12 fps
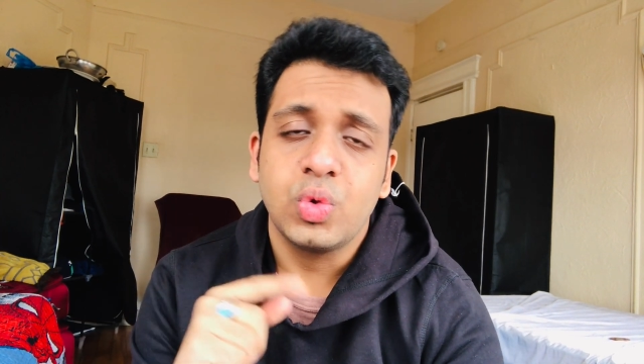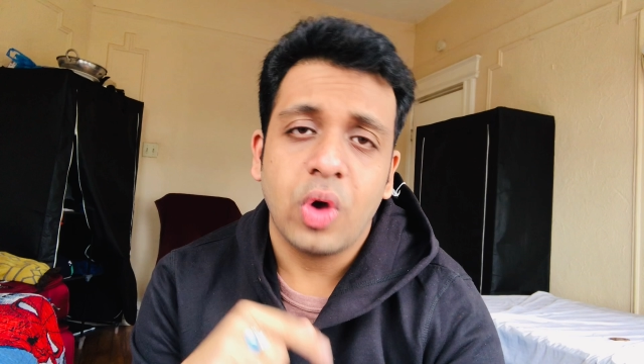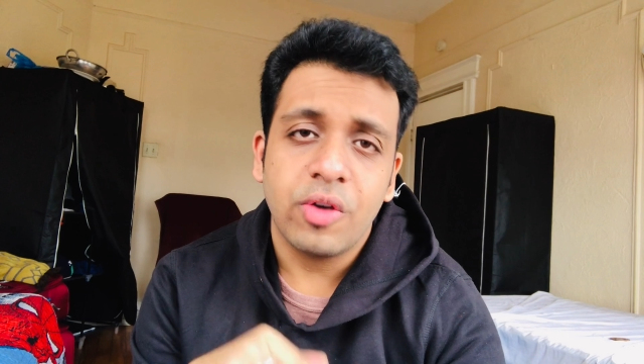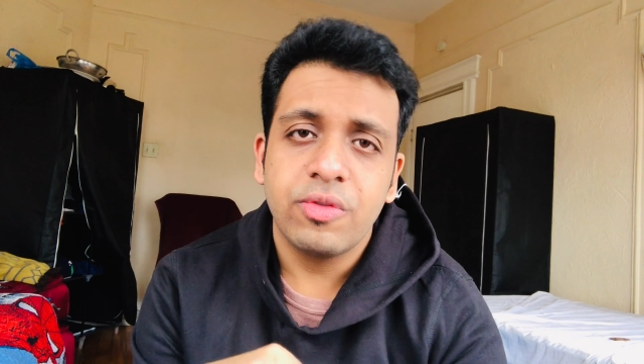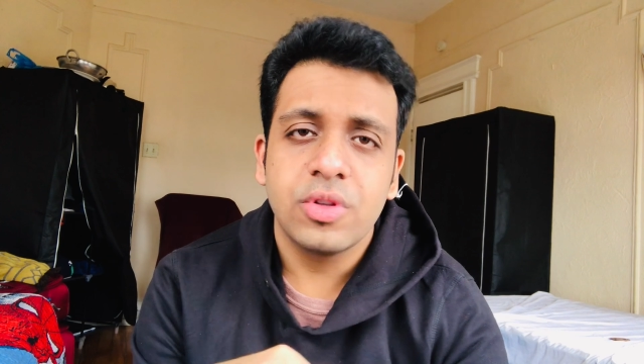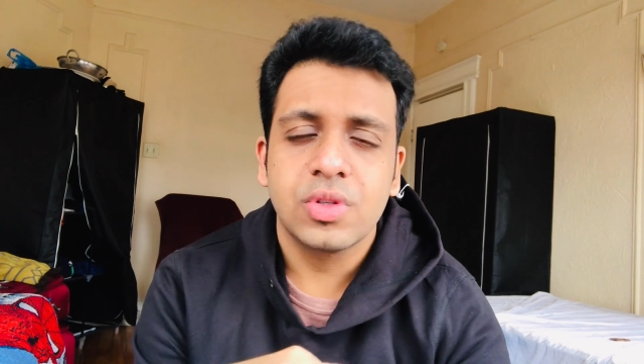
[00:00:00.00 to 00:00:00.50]

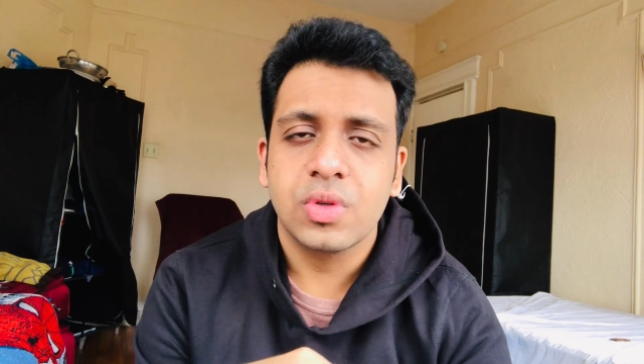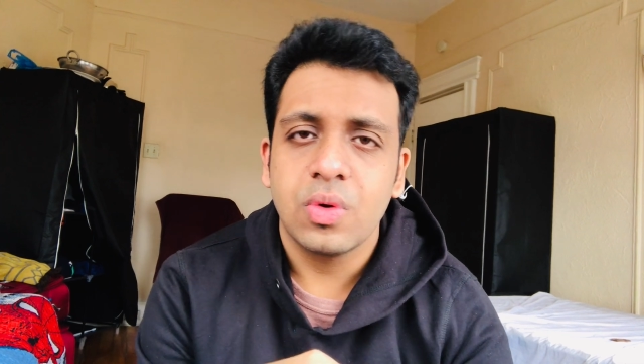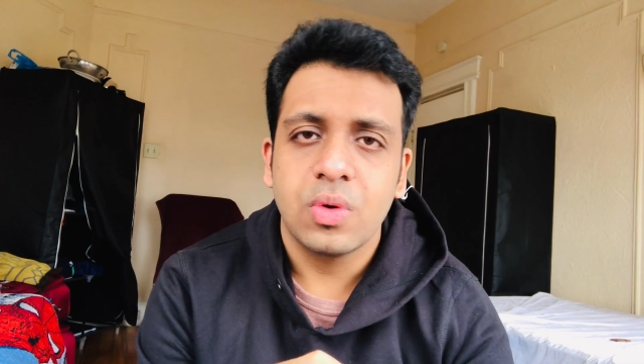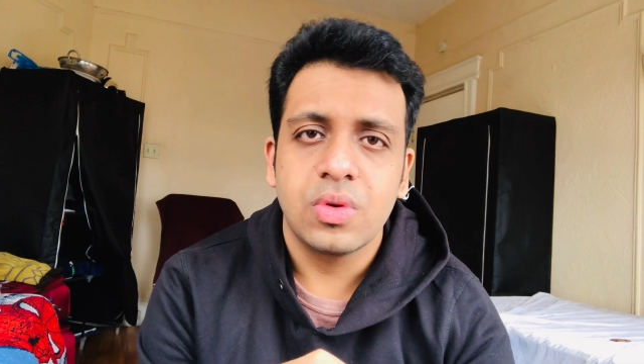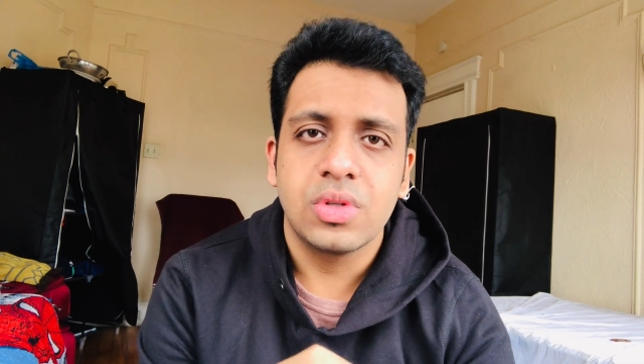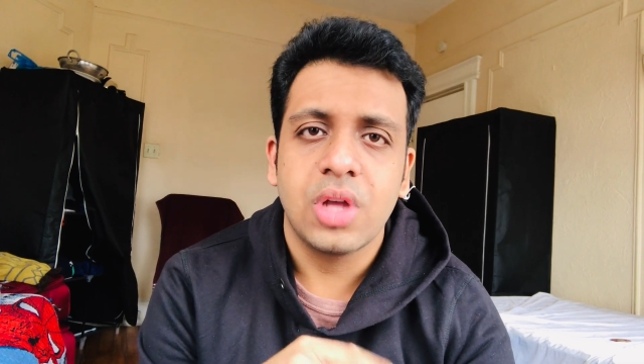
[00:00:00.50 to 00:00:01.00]
TOEFL
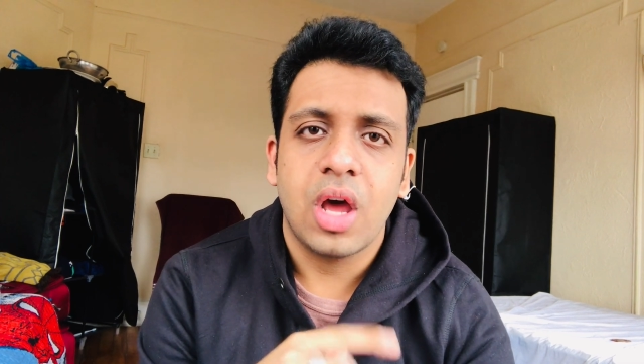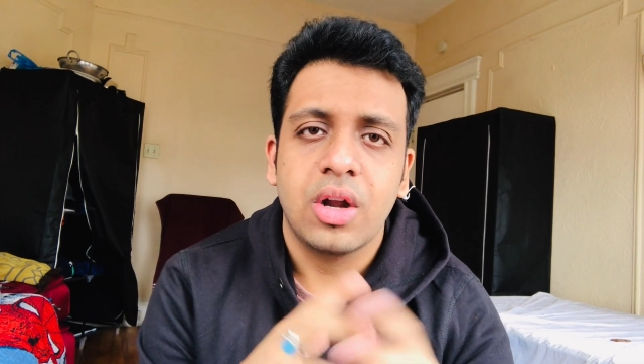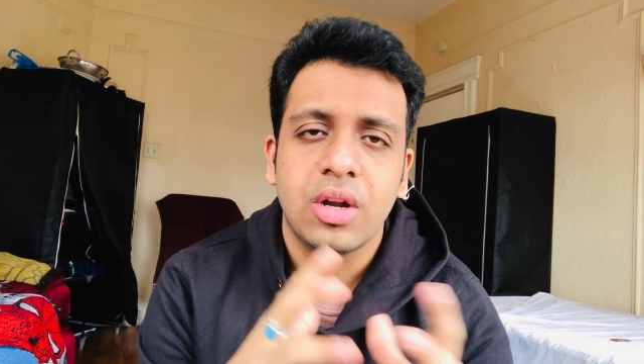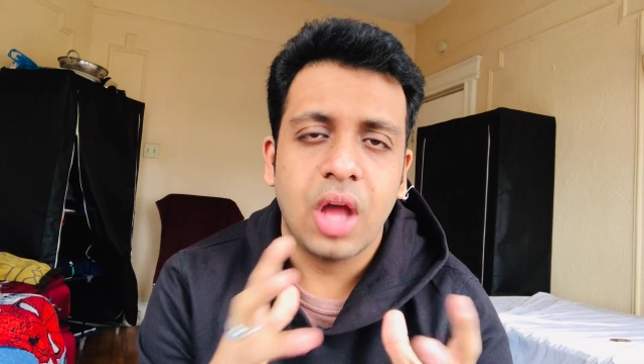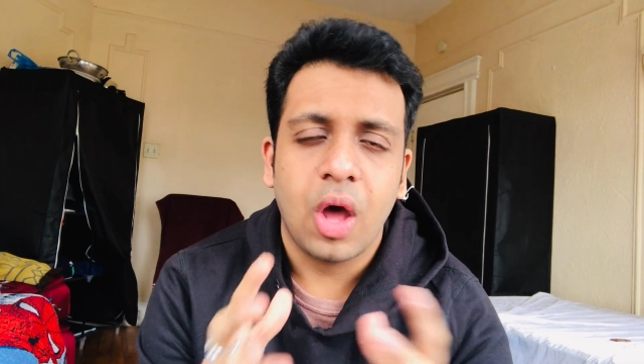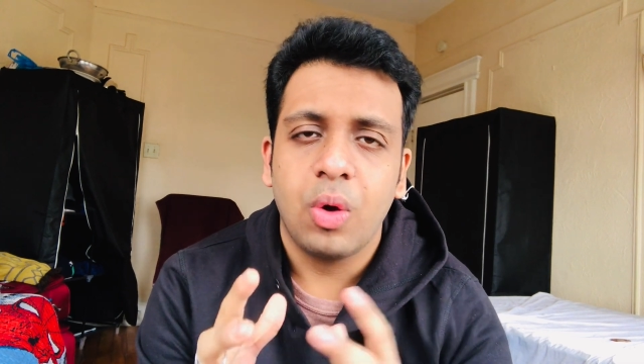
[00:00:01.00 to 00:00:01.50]
scores are
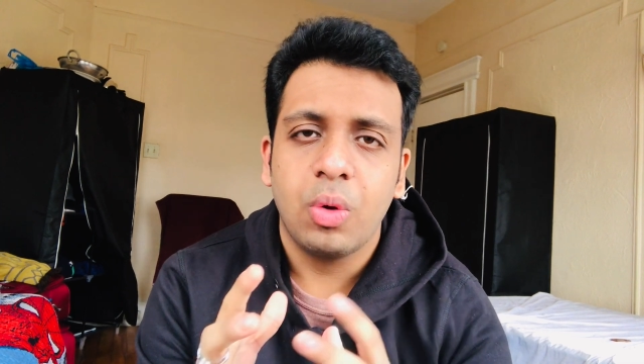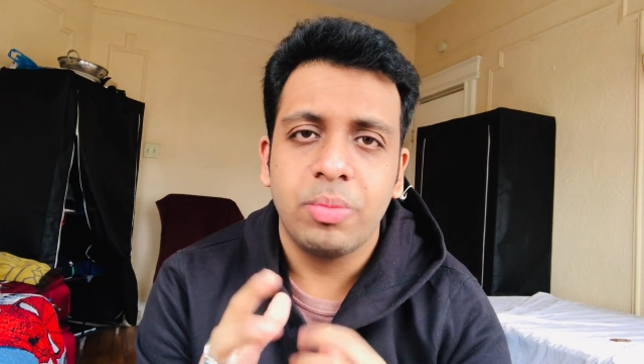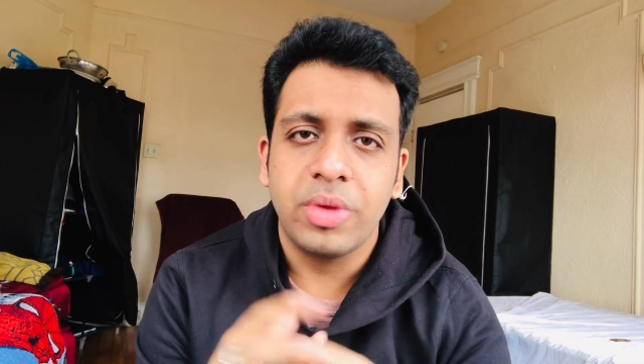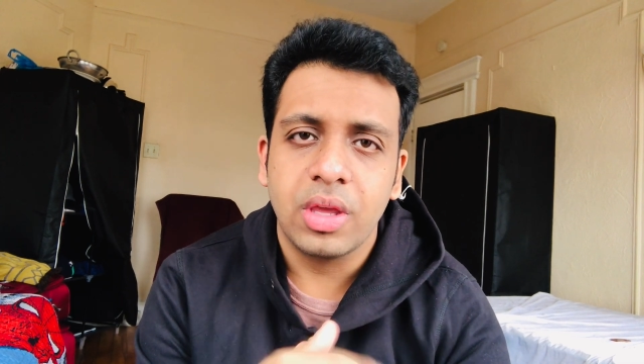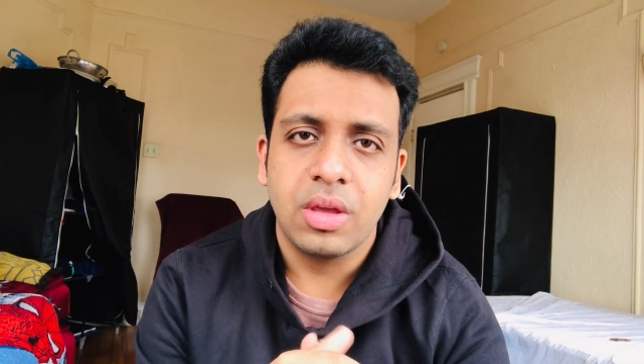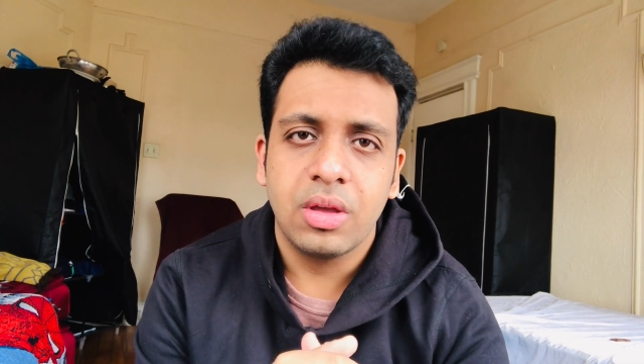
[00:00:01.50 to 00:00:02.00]
now
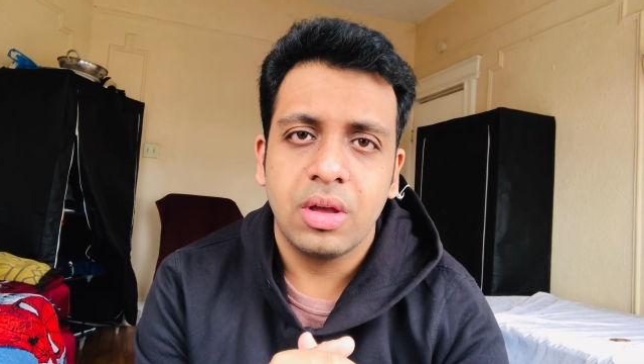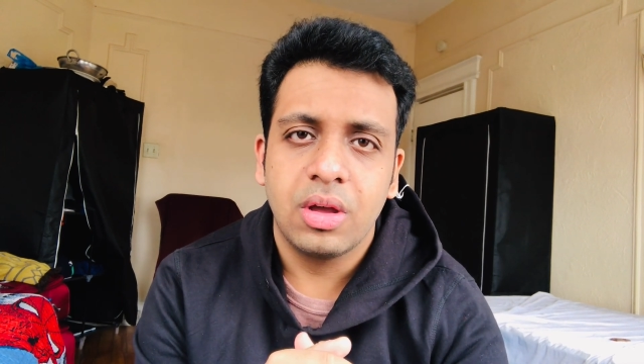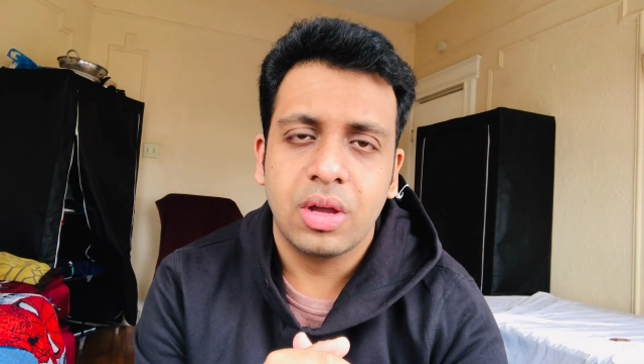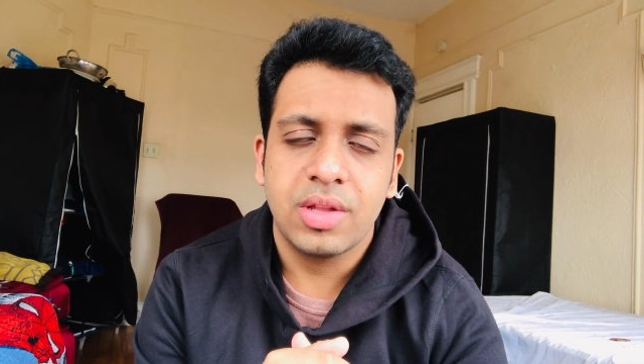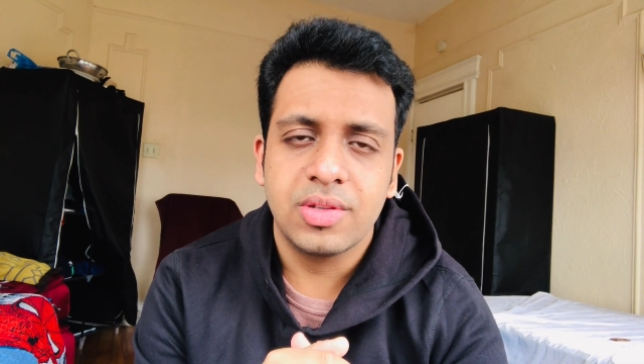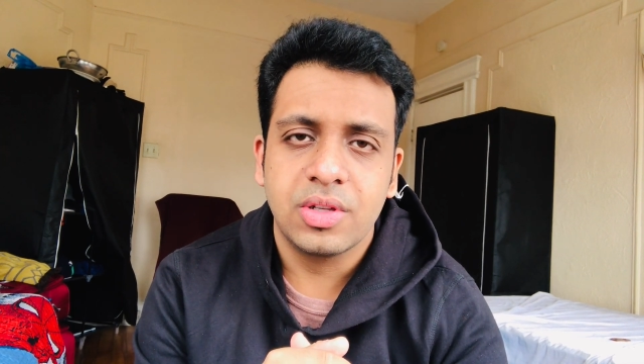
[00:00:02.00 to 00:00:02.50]
being
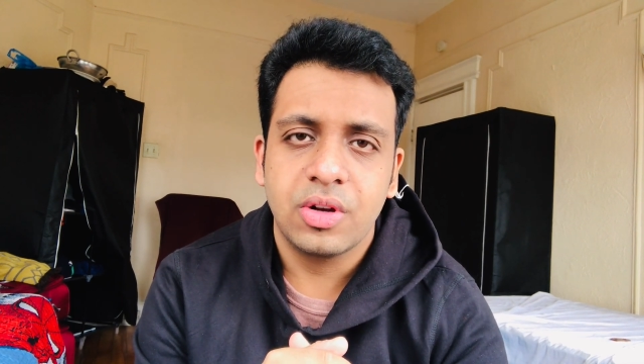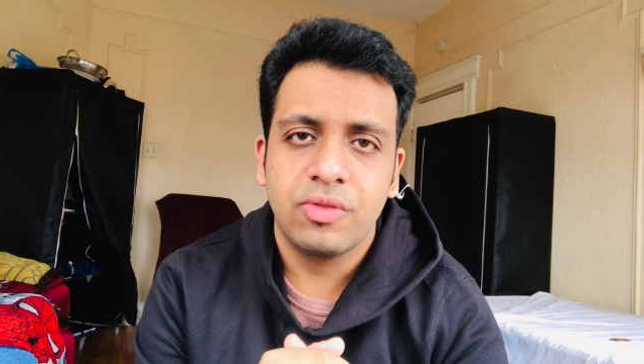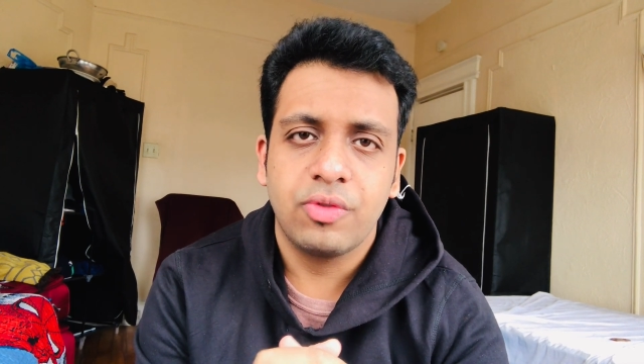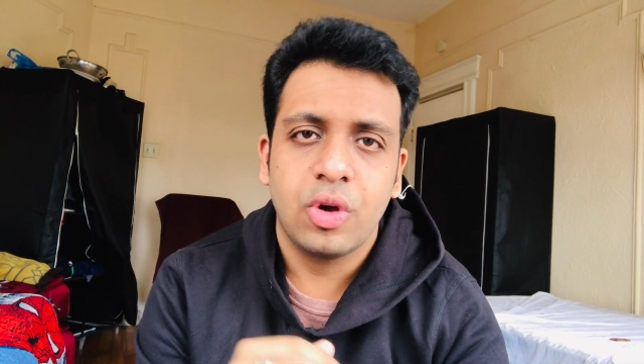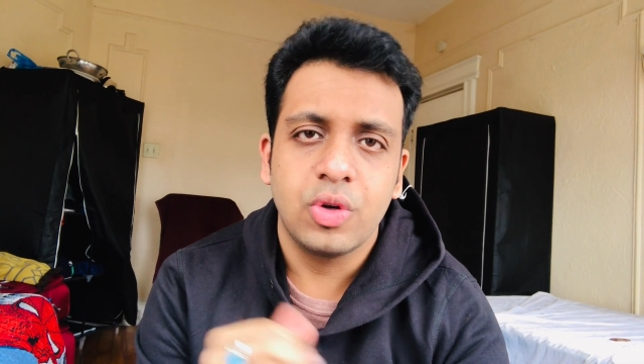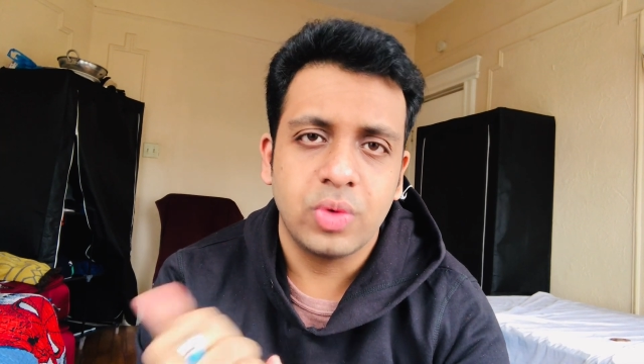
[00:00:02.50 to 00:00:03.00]
considered
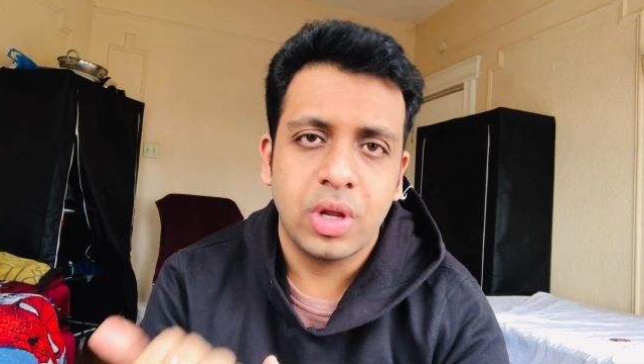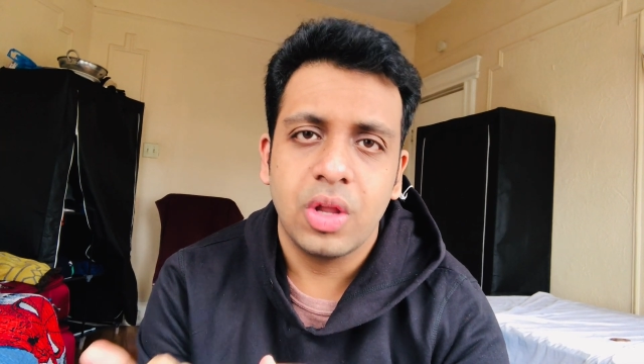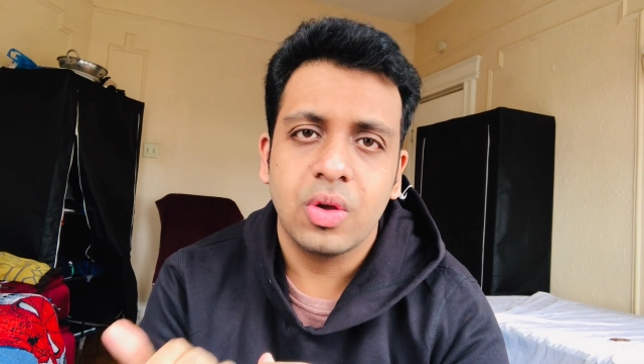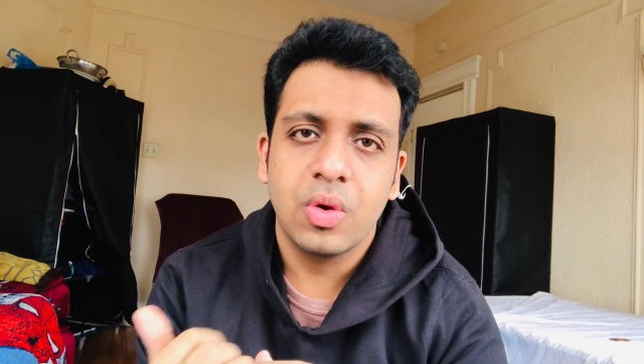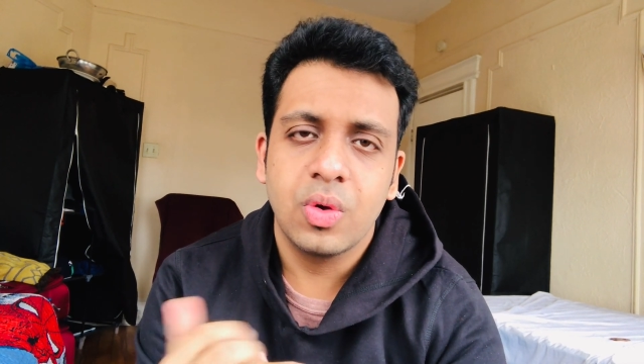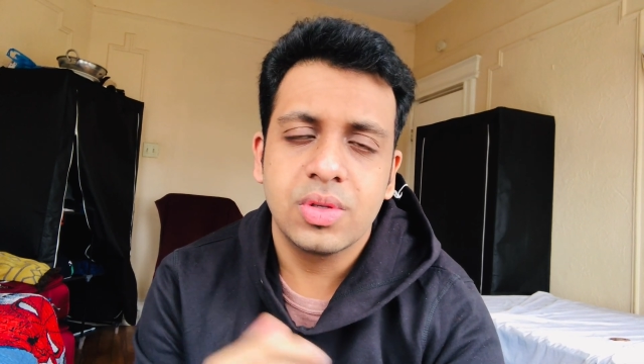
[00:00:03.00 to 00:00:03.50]
for
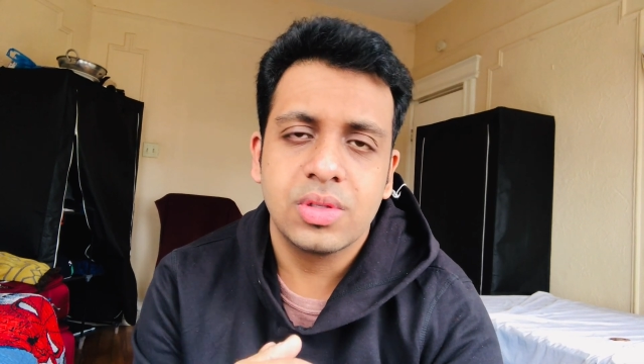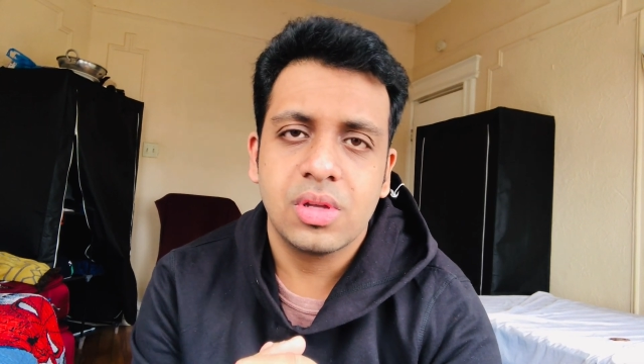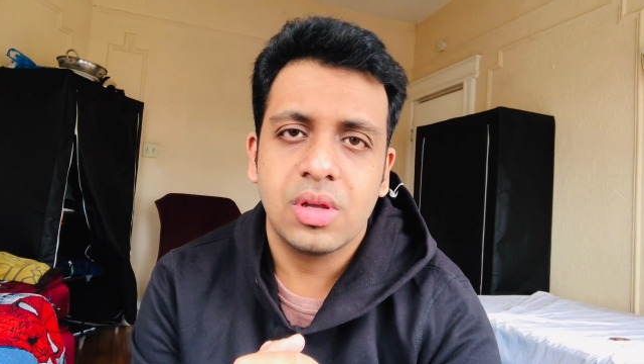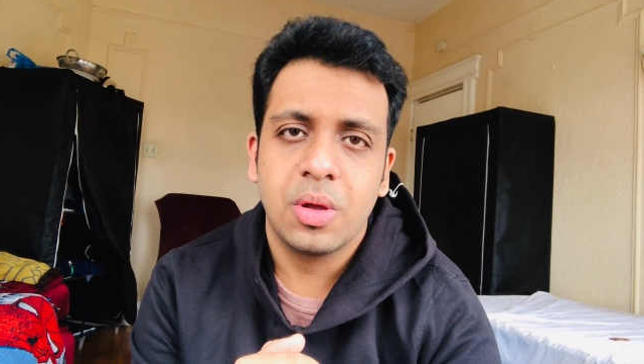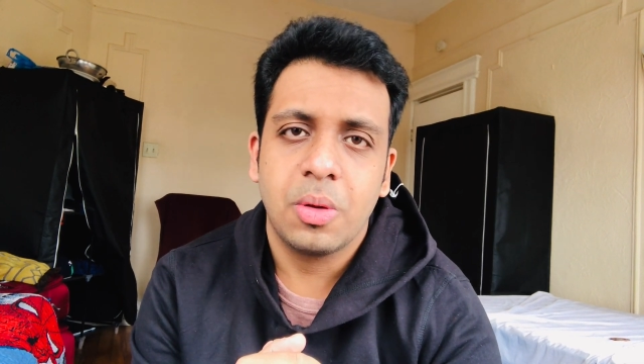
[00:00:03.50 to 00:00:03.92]
Duolingos